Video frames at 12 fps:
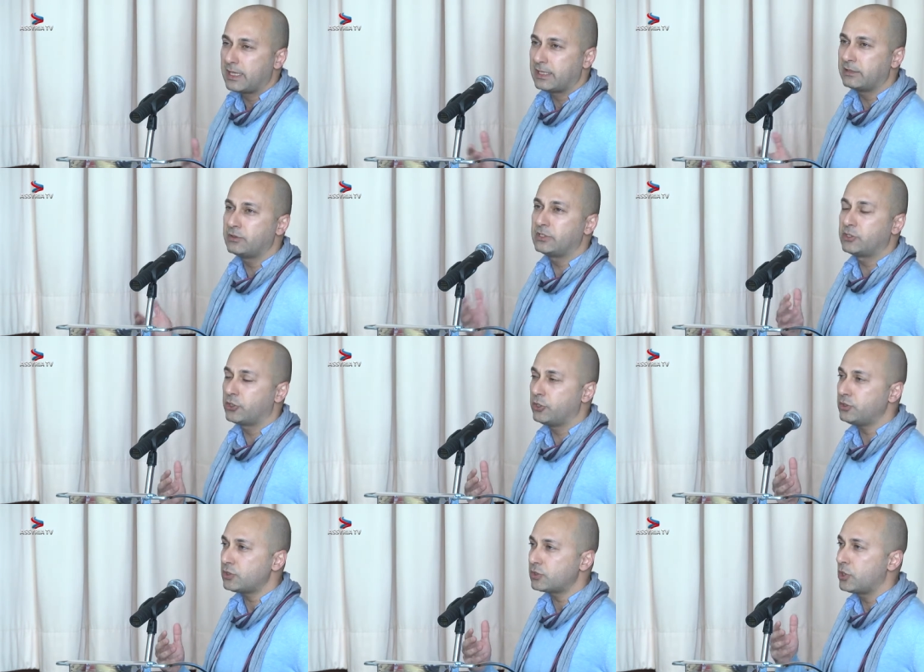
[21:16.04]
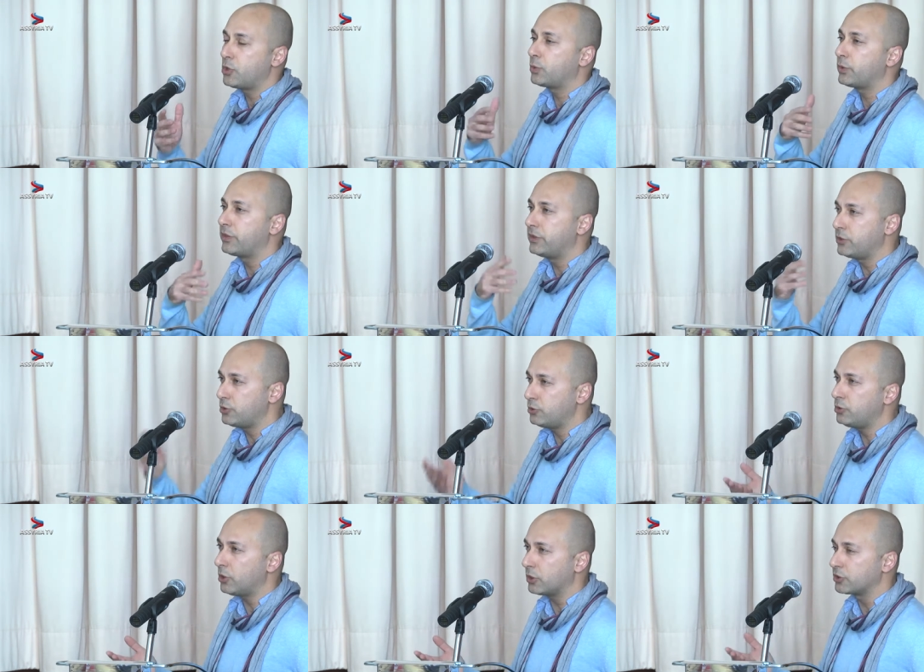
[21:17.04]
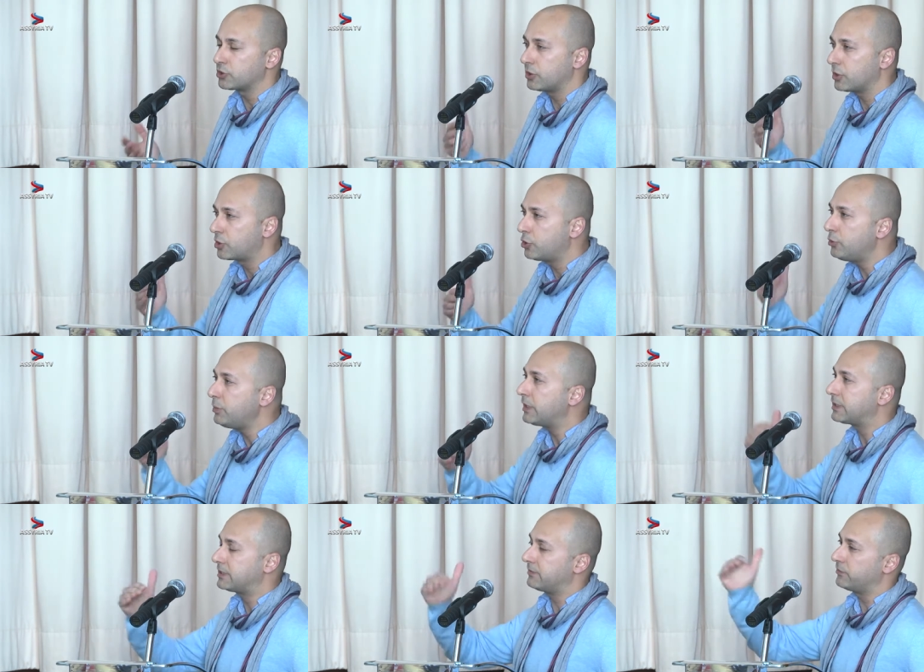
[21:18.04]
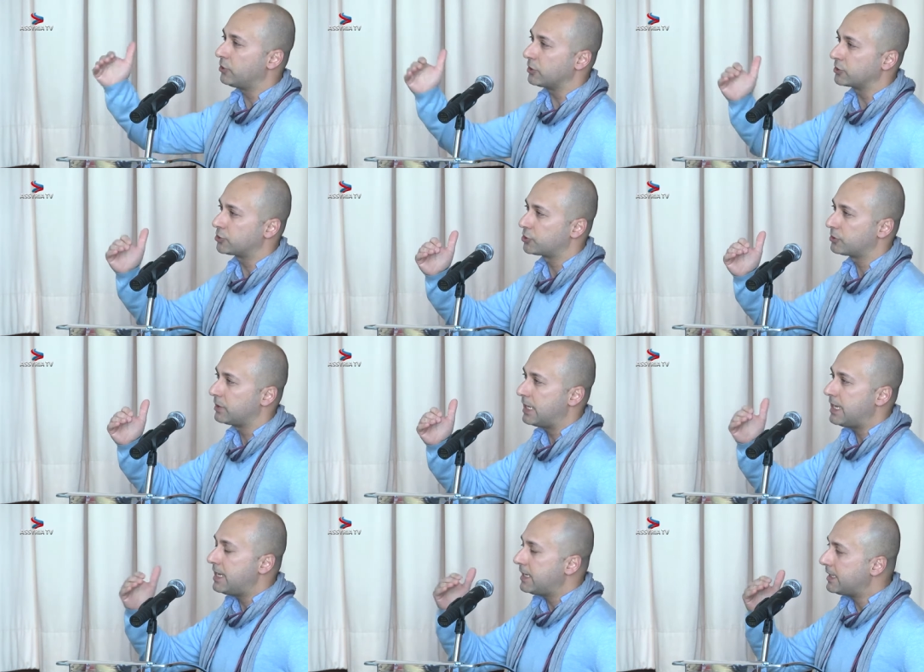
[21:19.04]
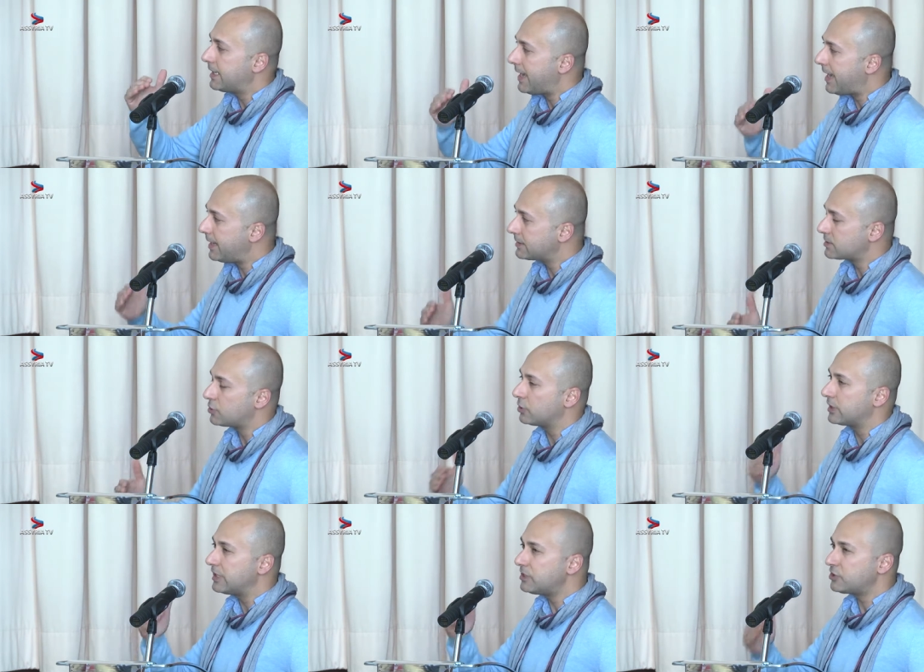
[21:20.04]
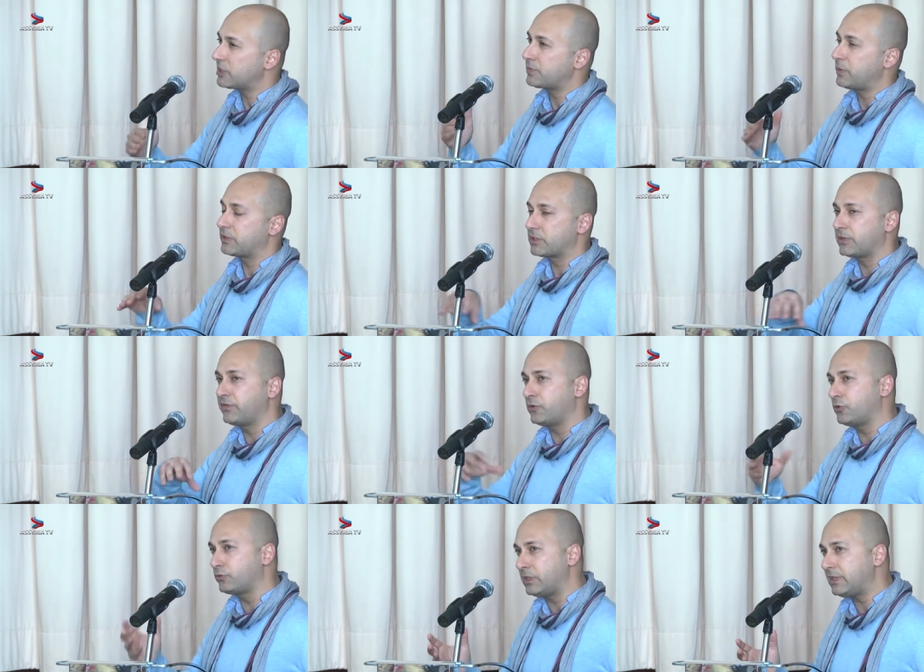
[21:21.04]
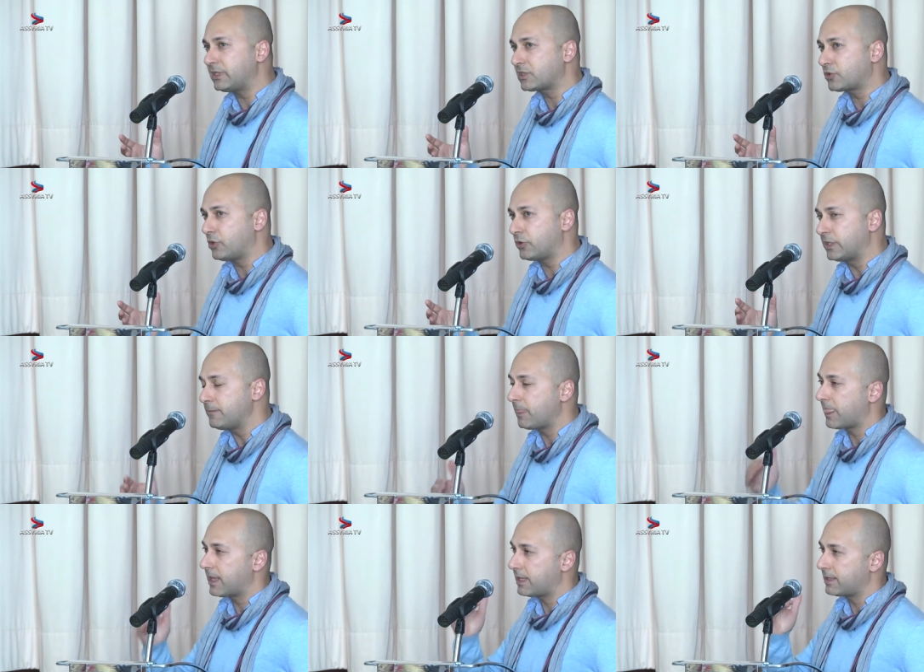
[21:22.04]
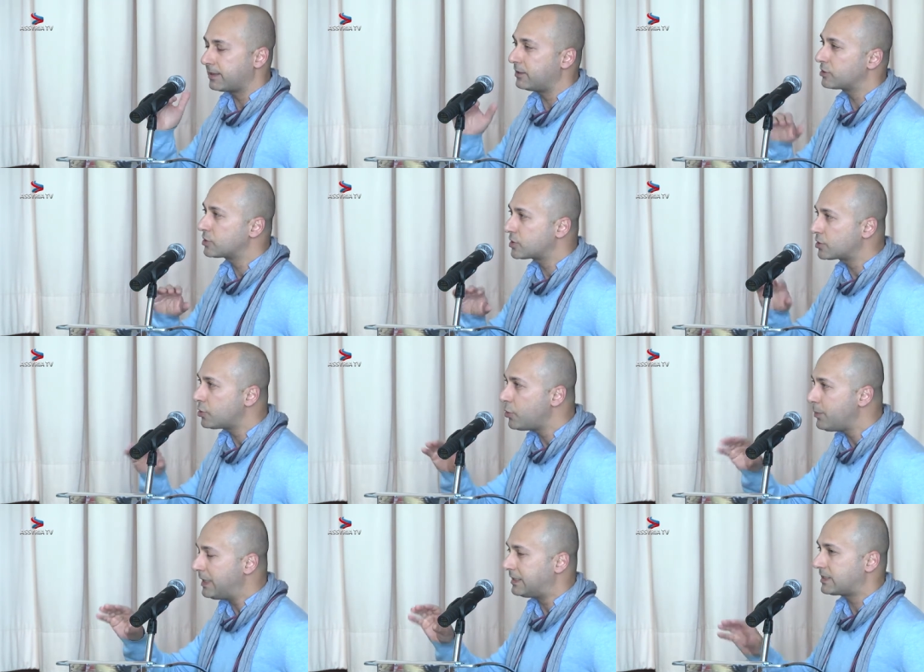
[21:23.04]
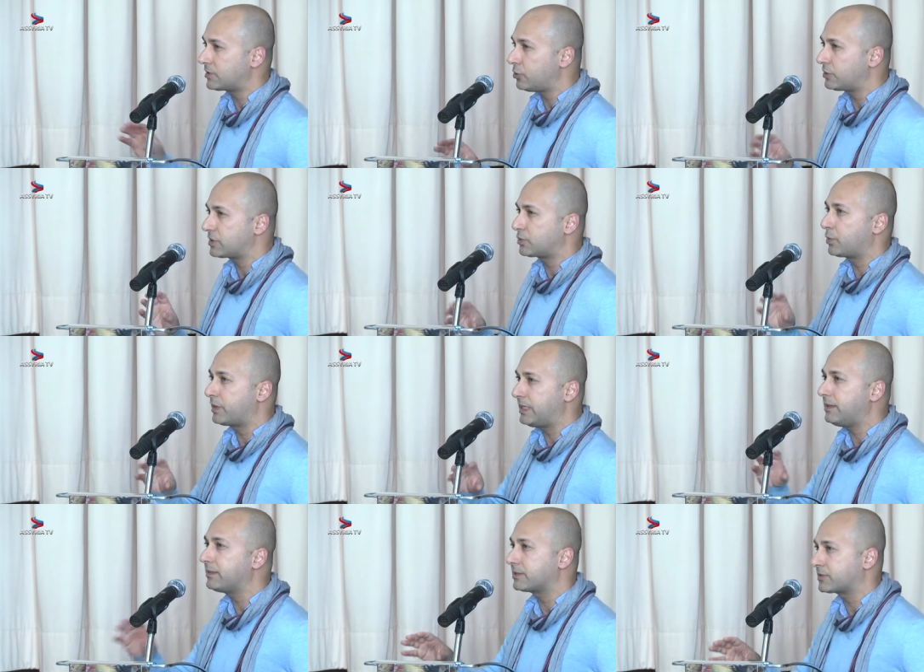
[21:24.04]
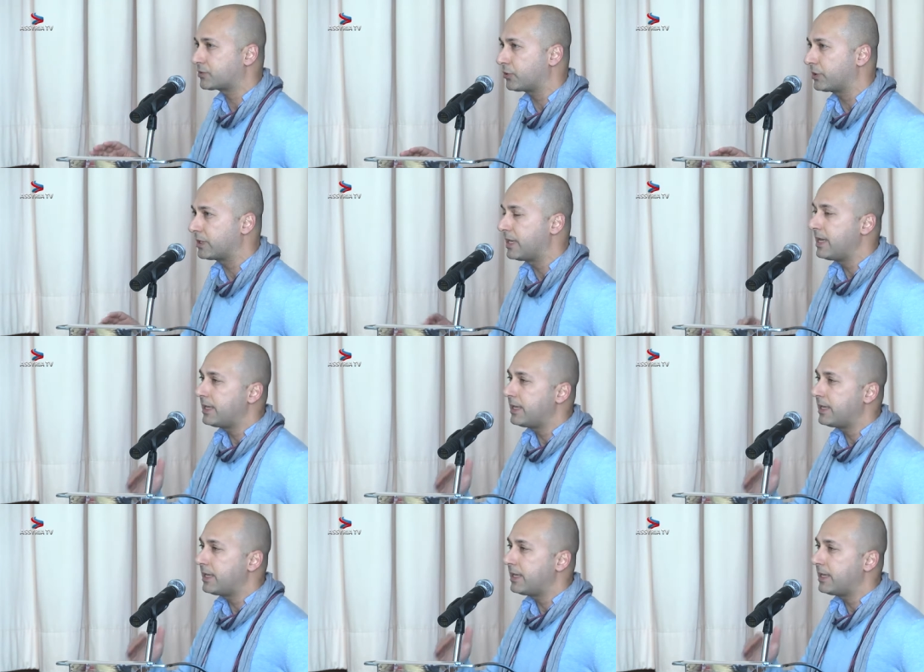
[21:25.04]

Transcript: He returns with new knowledge, cumulative knowledge. He adds on each experience. If you read the story, there are so many stories within the story.